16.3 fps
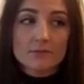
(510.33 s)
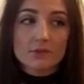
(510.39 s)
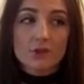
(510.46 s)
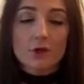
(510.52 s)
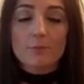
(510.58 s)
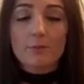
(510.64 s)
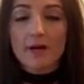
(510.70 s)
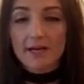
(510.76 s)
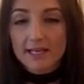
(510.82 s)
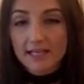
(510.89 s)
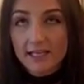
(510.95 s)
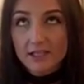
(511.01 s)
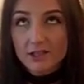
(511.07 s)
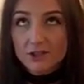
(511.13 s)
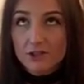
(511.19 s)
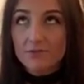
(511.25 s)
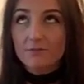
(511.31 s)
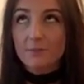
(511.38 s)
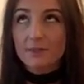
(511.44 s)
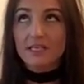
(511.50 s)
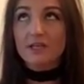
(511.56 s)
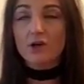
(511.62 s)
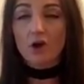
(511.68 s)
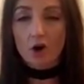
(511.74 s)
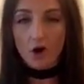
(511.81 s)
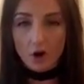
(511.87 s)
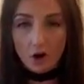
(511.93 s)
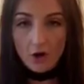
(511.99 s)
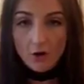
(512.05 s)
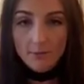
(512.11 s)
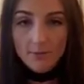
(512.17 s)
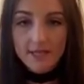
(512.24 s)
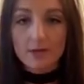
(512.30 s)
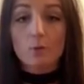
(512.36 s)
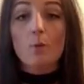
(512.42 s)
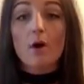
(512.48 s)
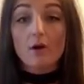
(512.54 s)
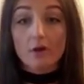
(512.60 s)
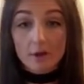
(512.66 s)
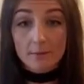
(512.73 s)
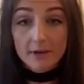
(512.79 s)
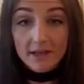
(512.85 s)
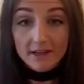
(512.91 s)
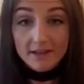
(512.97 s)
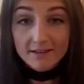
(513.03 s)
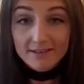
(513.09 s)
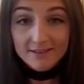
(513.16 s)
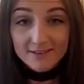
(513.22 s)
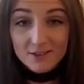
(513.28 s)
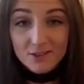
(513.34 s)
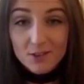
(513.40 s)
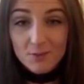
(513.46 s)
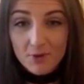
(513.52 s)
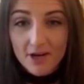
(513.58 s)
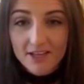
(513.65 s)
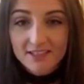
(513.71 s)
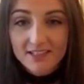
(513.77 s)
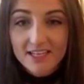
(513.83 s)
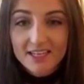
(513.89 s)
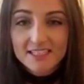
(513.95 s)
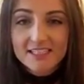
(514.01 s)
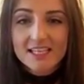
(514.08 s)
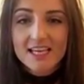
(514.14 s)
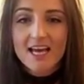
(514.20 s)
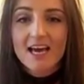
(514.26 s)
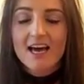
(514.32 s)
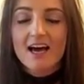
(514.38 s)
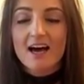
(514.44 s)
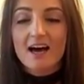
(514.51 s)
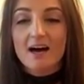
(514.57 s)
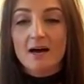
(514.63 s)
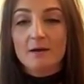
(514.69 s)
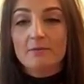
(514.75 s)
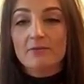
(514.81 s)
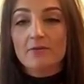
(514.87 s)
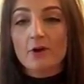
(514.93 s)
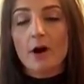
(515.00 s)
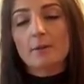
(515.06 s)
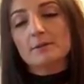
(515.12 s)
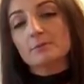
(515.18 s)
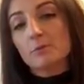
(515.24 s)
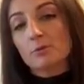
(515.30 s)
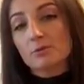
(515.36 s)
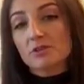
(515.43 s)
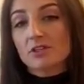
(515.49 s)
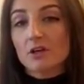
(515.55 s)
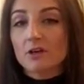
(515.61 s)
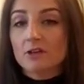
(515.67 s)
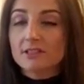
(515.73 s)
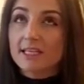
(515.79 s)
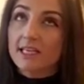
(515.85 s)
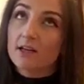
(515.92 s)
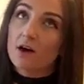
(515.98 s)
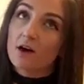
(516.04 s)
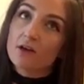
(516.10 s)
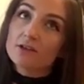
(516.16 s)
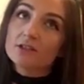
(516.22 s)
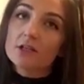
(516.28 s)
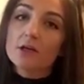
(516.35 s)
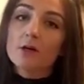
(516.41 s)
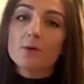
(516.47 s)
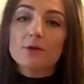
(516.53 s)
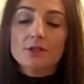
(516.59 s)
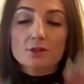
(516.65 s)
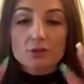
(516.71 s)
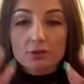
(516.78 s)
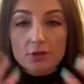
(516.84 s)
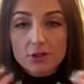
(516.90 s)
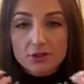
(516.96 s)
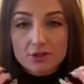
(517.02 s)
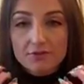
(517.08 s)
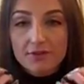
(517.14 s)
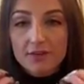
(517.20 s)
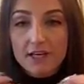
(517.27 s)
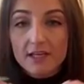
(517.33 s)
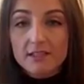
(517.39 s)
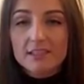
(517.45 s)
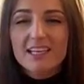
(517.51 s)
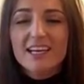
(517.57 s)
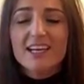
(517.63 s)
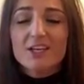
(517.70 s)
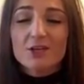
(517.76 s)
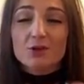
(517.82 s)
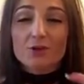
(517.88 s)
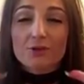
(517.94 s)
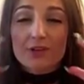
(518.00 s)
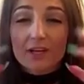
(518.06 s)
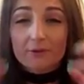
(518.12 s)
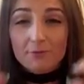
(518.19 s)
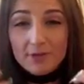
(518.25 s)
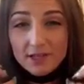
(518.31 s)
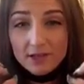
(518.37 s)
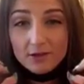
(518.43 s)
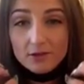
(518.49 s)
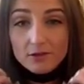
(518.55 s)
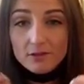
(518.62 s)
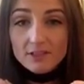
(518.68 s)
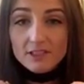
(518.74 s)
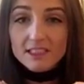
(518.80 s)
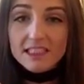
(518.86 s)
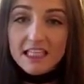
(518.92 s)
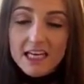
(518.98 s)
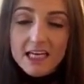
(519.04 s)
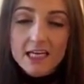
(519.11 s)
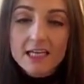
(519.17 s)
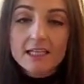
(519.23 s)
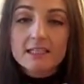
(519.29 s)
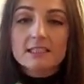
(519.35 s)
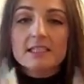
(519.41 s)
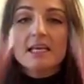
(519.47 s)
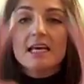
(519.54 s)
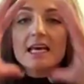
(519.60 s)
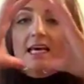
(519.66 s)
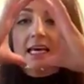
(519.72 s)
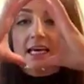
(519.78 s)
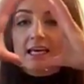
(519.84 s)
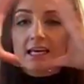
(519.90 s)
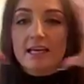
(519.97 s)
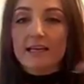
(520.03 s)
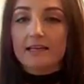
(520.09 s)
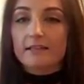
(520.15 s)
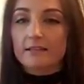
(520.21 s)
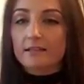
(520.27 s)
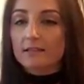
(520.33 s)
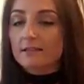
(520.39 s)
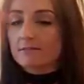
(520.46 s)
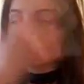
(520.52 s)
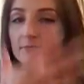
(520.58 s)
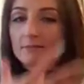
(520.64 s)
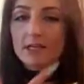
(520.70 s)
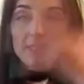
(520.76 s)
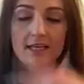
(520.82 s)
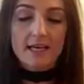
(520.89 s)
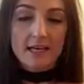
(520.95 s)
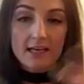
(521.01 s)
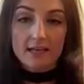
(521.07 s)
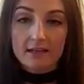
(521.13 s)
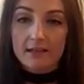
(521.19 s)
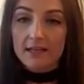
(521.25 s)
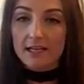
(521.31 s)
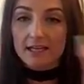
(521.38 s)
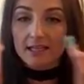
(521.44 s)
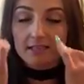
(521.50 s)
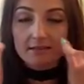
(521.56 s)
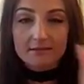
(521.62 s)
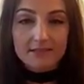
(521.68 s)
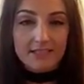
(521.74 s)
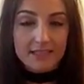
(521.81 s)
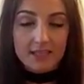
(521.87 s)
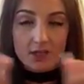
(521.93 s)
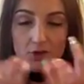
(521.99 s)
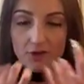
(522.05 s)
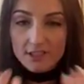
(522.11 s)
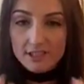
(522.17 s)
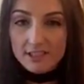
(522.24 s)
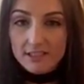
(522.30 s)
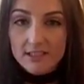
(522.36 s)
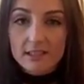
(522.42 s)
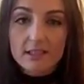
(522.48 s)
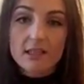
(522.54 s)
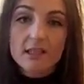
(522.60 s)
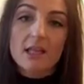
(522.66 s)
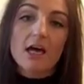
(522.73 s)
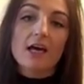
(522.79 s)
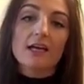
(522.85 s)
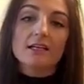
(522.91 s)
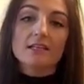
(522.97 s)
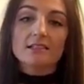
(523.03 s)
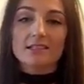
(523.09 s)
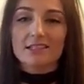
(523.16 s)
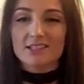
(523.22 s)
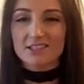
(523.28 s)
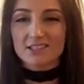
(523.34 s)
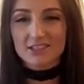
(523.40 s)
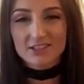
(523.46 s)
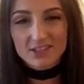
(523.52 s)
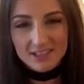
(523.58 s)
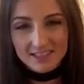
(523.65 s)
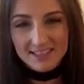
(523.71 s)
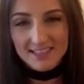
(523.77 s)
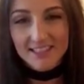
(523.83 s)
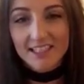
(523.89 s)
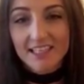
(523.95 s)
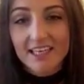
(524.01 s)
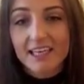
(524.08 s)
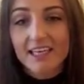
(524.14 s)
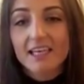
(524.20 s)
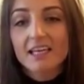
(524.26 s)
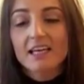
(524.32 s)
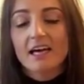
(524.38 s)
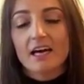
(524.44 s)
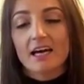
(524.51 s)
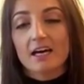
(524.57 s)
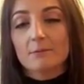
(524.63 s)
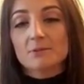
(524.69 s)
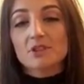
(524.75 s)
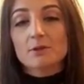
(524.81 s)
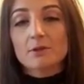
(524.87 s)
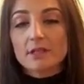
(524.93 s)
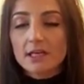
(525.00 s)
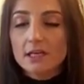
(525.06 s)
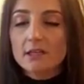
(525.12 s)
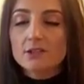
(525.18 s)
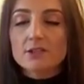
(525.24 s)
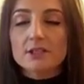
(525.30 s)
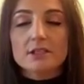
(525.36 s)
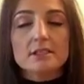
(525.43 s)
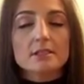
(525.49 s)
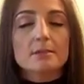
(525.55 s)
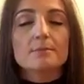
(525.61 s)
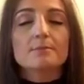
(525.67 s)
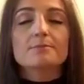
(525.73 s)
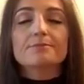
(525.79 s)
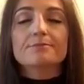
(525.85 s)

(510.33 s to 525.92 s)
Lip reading: Your body should be calm and welcoming to the process for optimal results. And also when you scrunch your face, you create wrinkles and lines, and again, it can crease into the lines and it just looks silly. So again, just